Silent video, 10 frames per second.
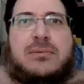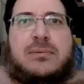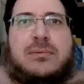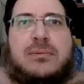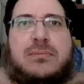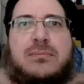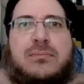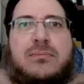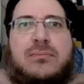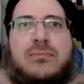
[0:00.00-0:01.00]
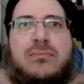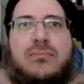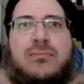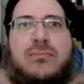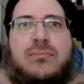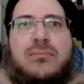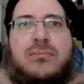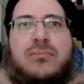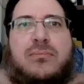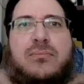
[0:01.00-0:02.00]

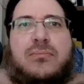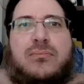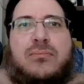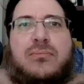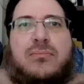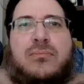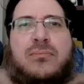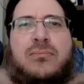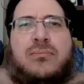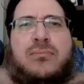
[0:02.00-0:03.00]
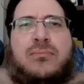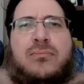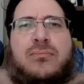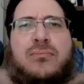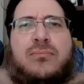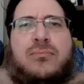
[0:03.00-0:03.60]
(silence)